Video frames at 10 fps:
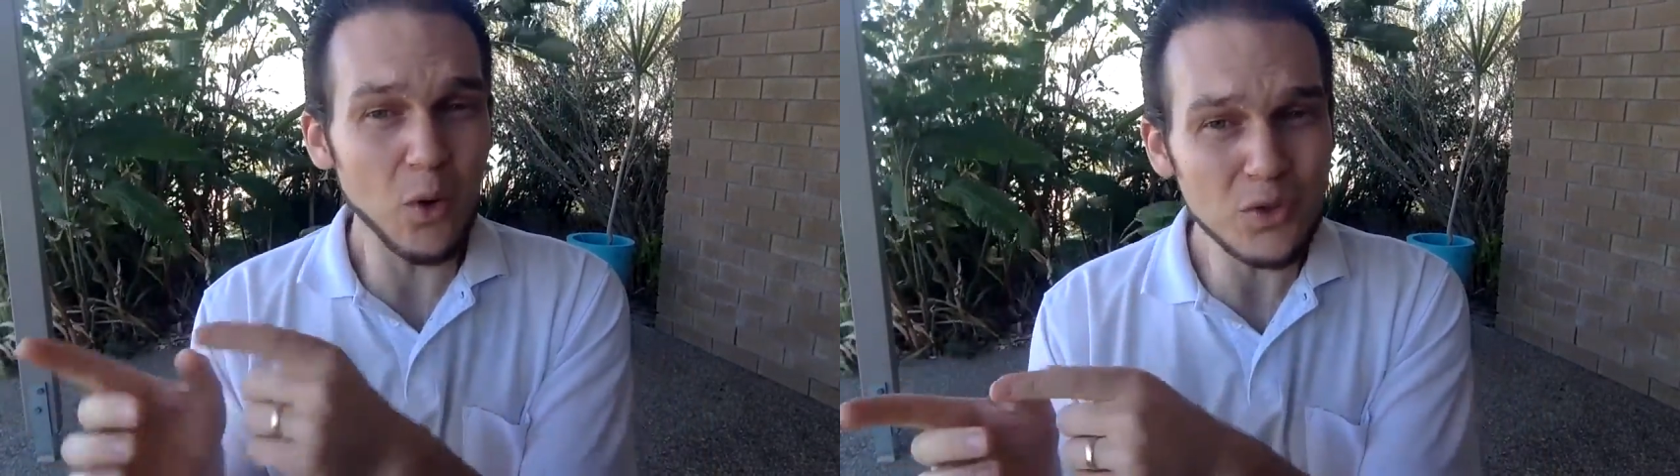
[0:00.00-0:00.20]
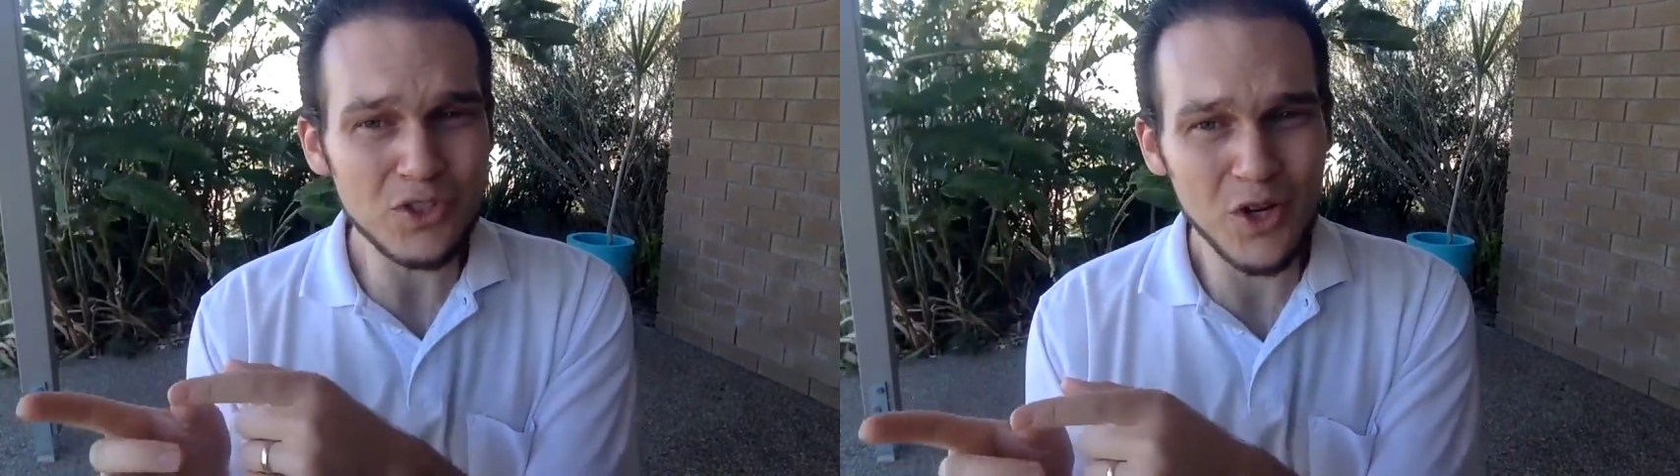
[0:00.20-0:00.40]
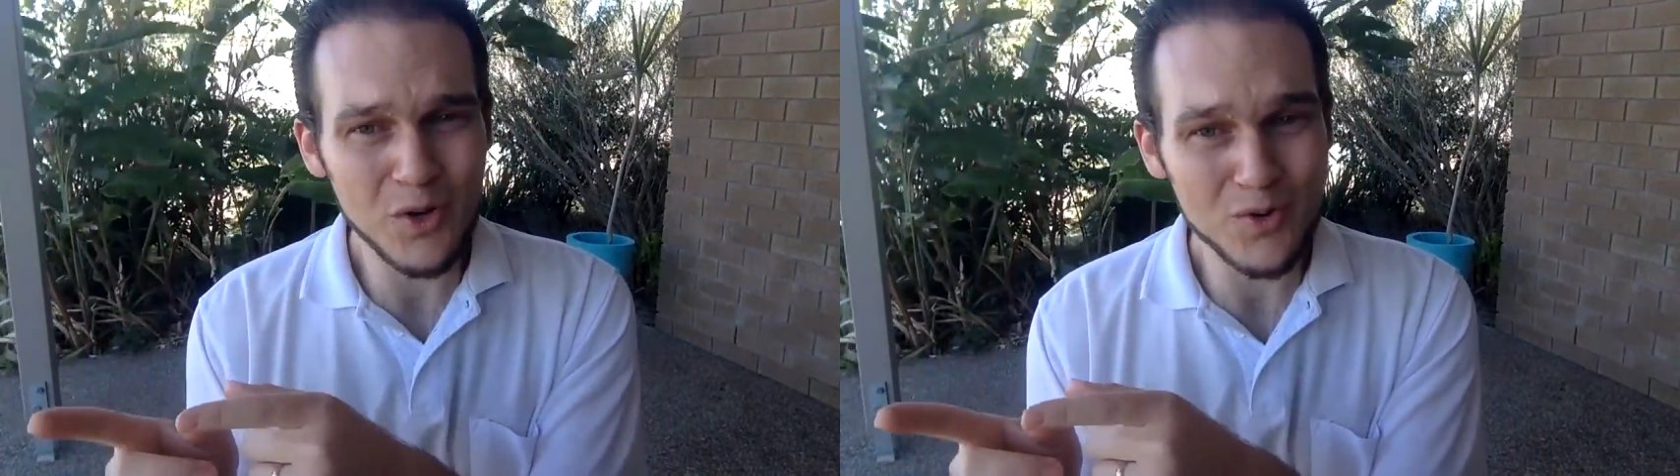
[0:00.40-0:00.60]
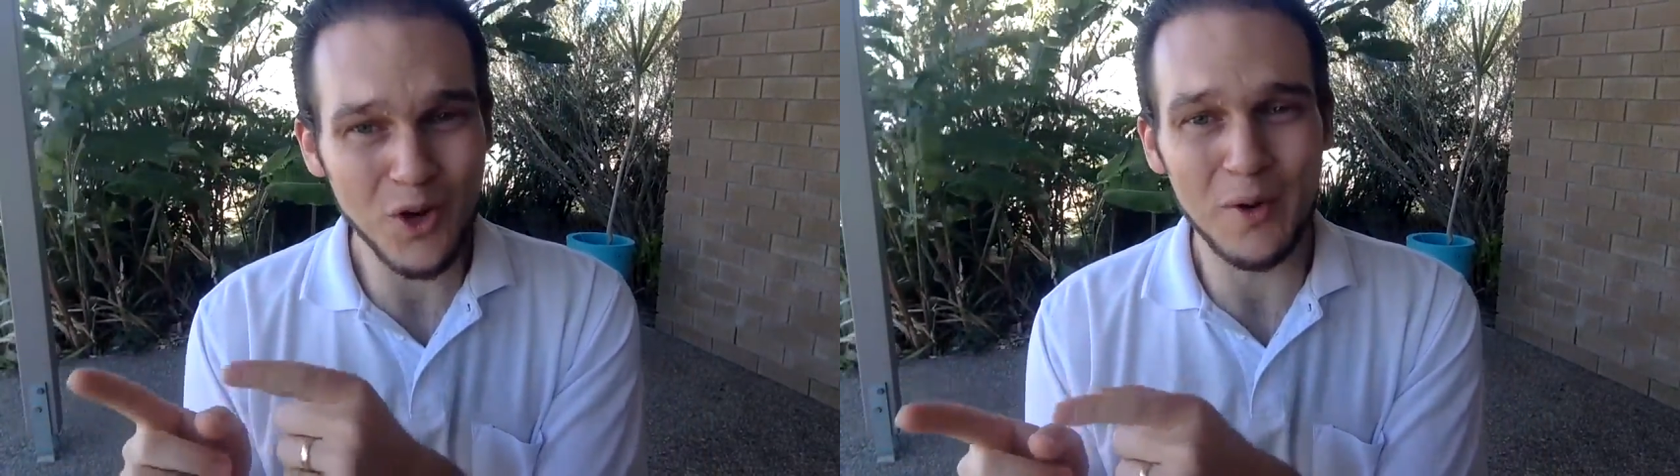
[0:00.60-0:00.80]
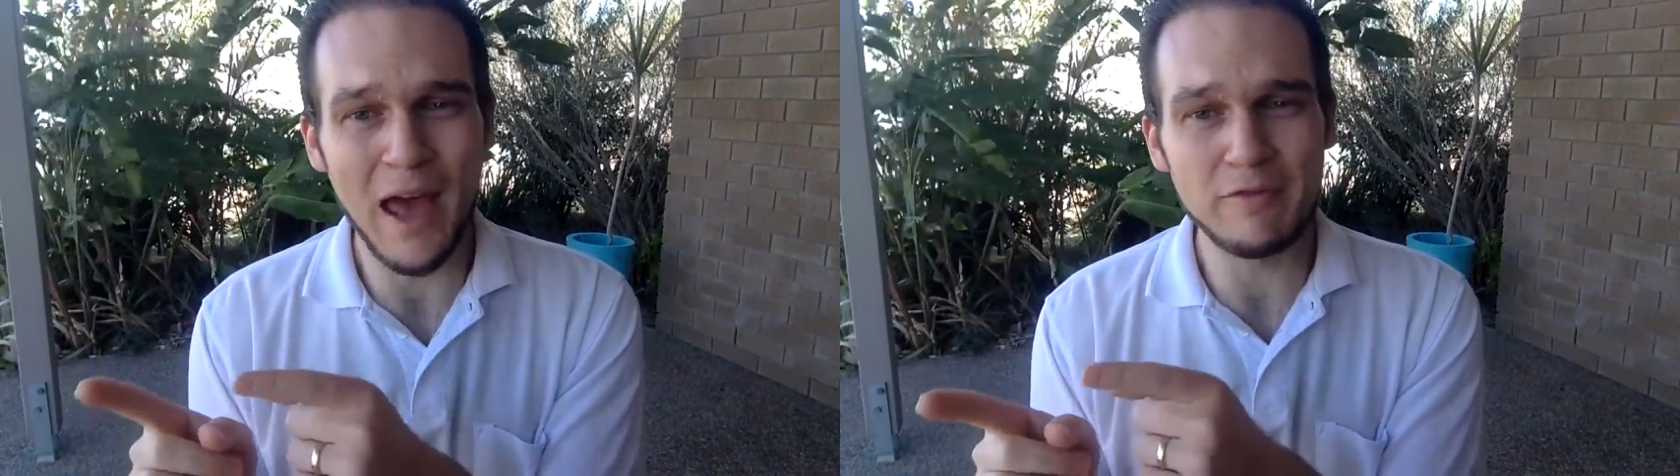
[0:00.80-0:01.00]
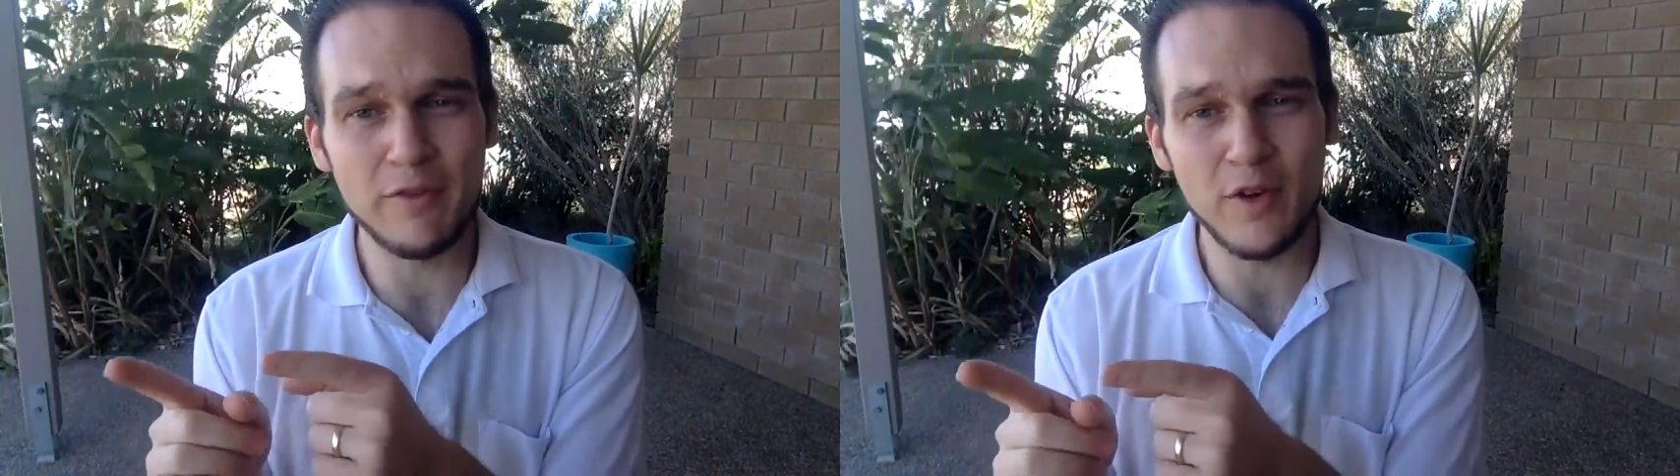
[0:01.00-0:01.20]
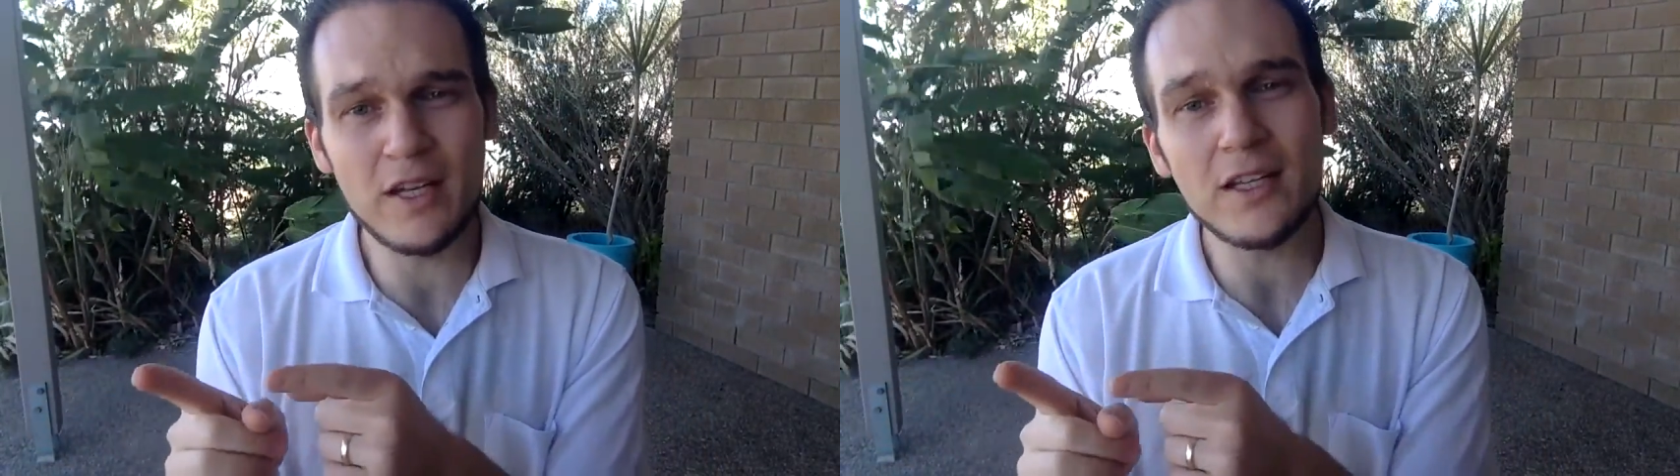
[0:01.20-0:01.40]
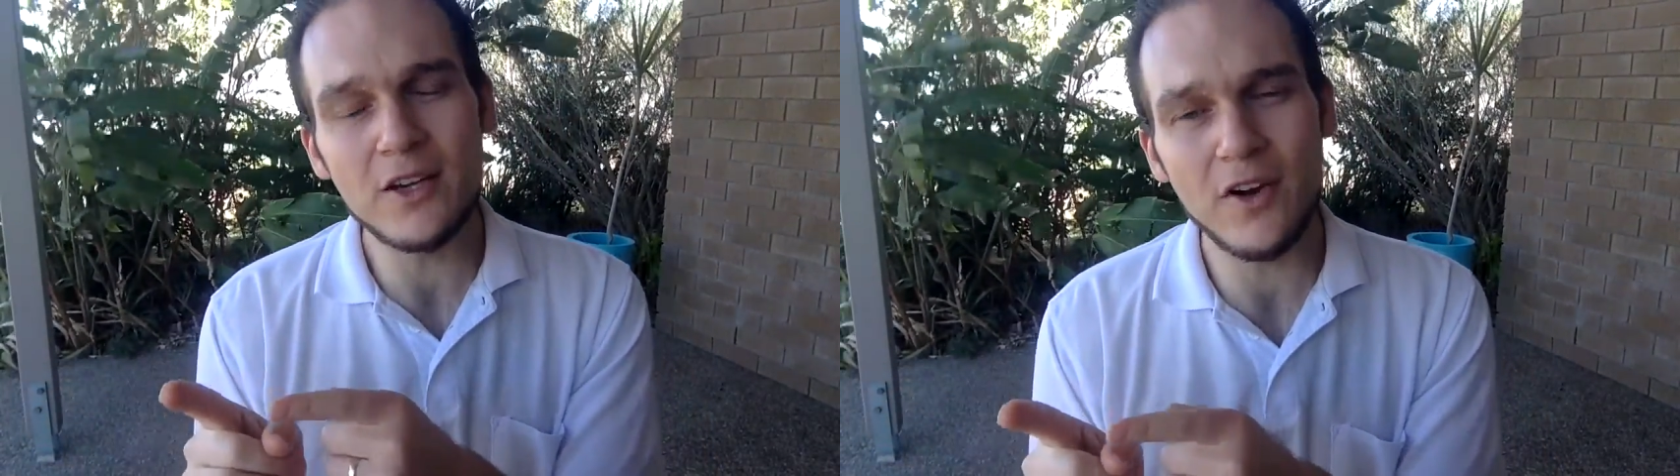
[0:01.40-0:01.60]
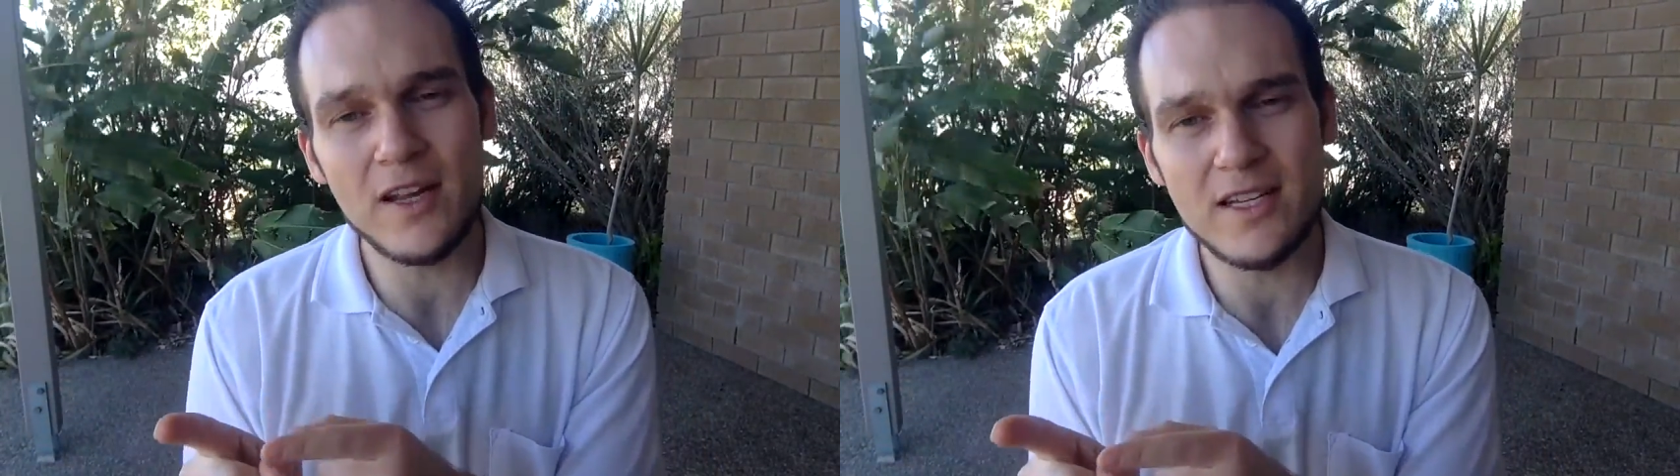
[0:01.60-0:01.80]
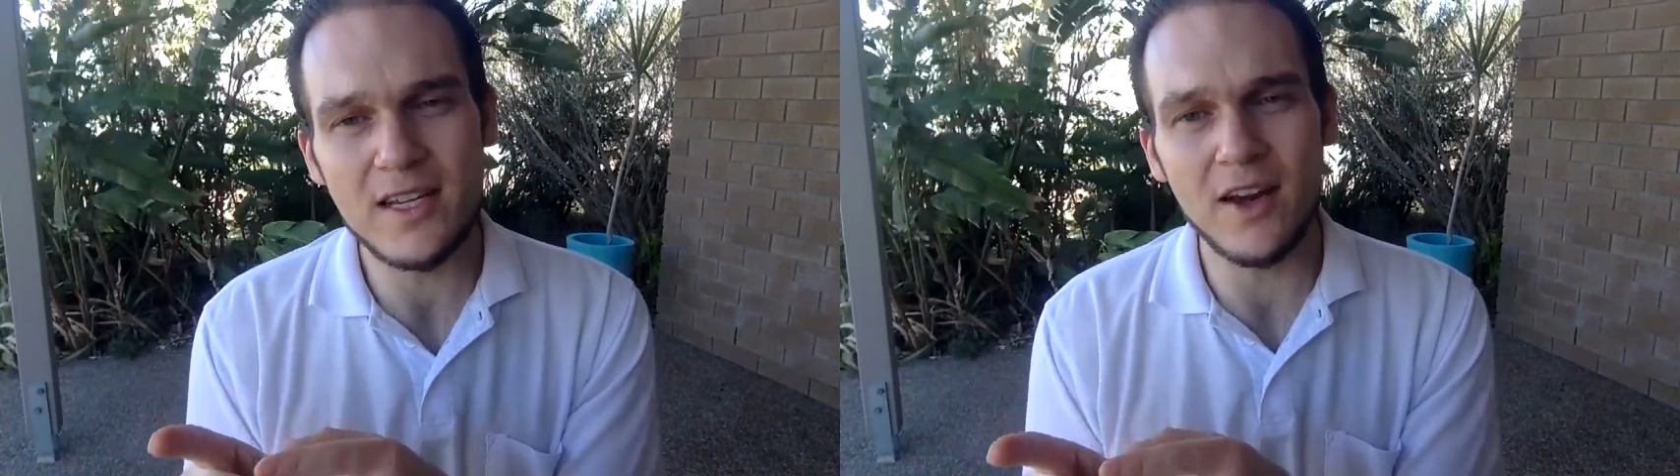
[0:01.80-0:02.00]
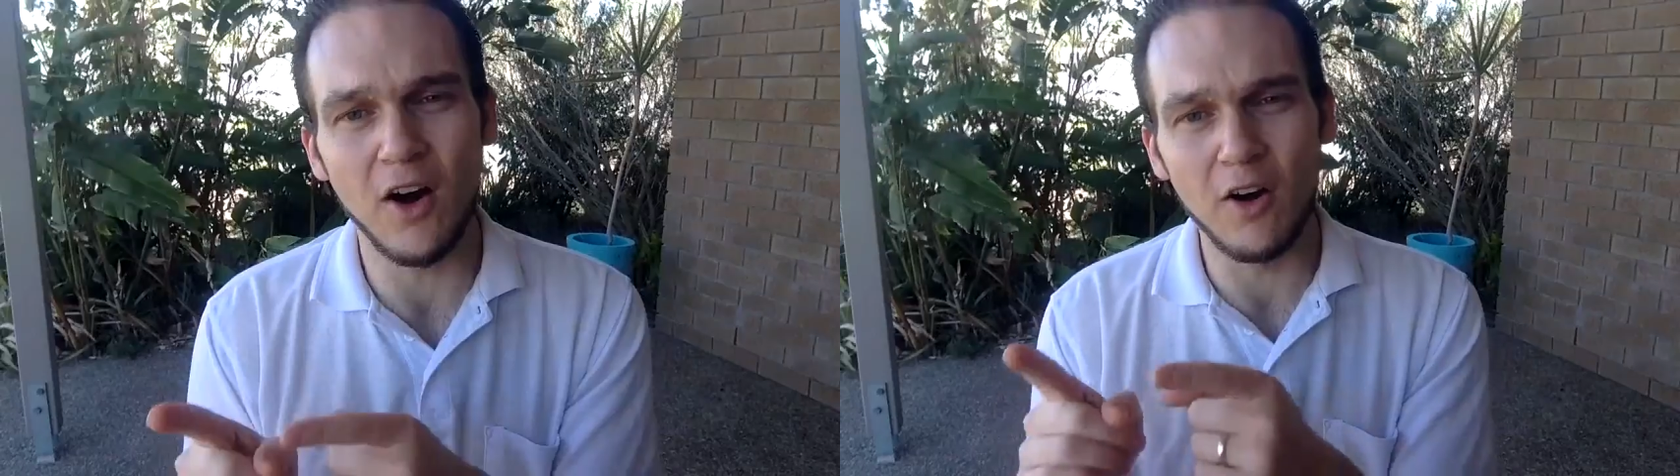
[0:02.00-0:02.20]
also don't have a very clear idea